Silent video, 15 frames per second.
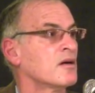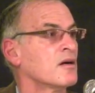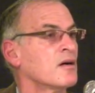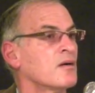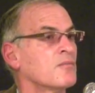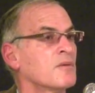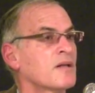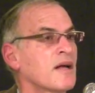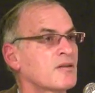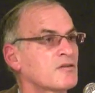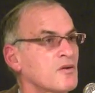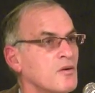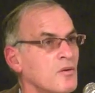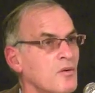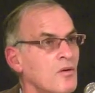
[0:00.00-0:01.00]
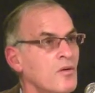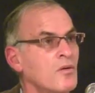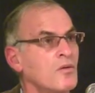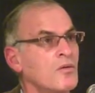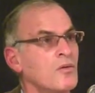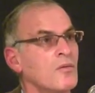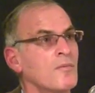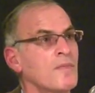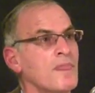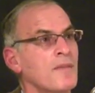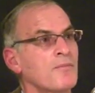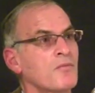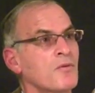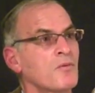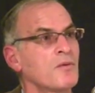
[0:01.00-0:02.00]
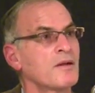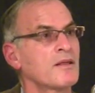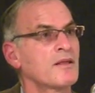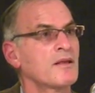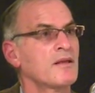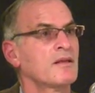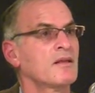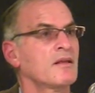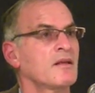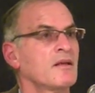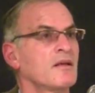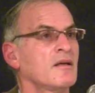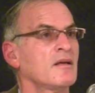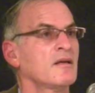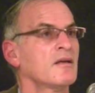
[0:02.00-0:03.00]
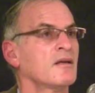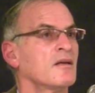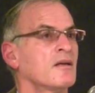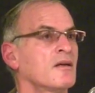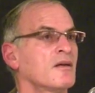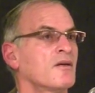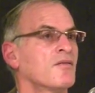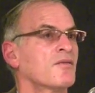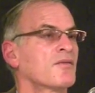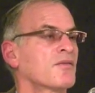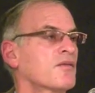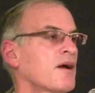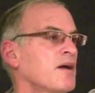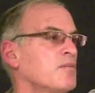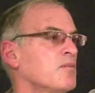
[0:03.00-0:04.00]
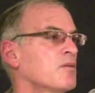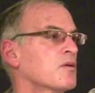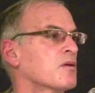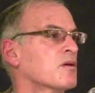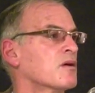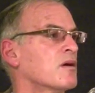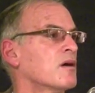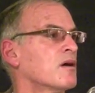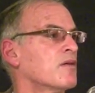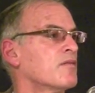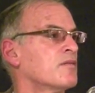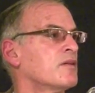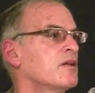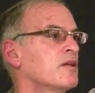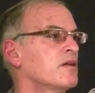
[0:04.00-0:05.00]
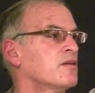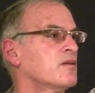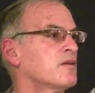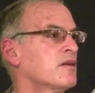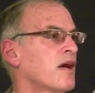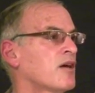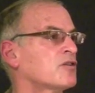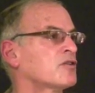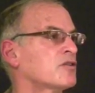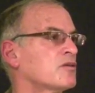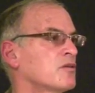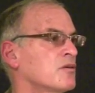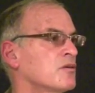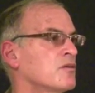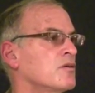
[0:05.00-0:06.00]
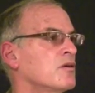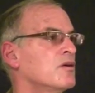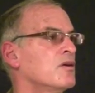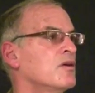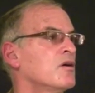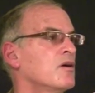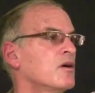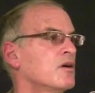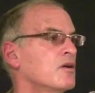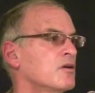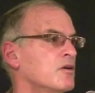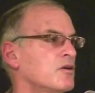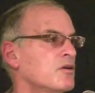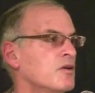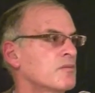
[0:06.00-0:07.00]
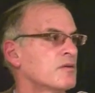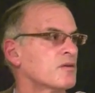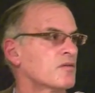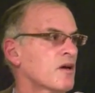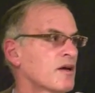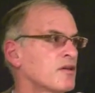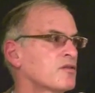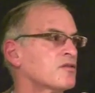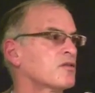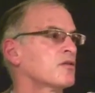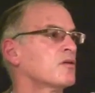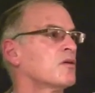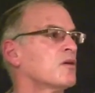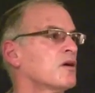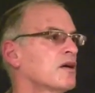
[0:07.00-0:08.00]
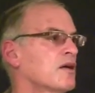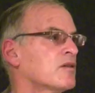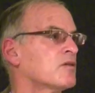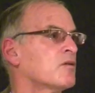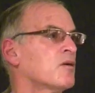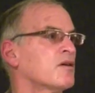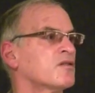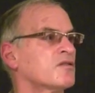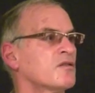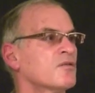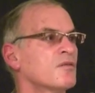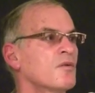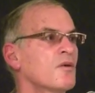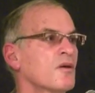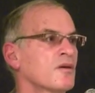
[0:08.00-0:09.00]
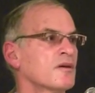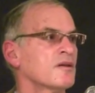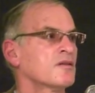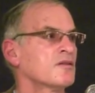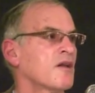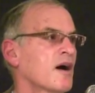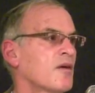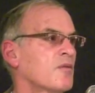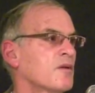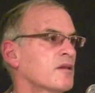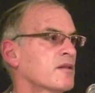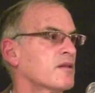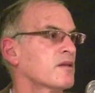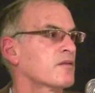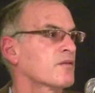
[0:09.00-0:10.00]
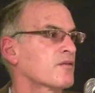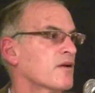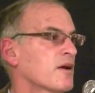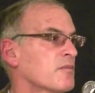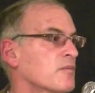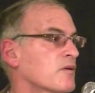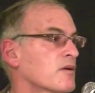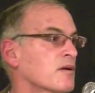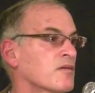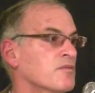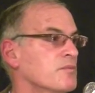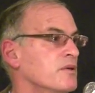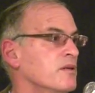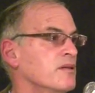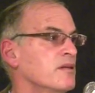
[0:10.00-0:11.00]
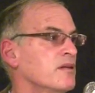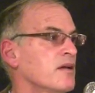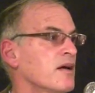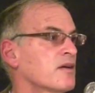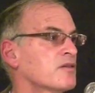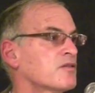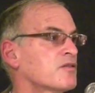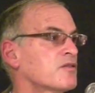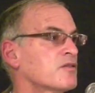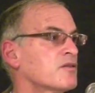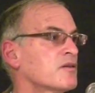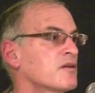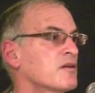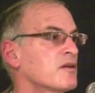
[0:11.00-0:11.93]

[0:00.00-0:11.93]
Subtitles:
But that's all within the framework of the international human rights law and laws of war. It's not within the framework of BDS.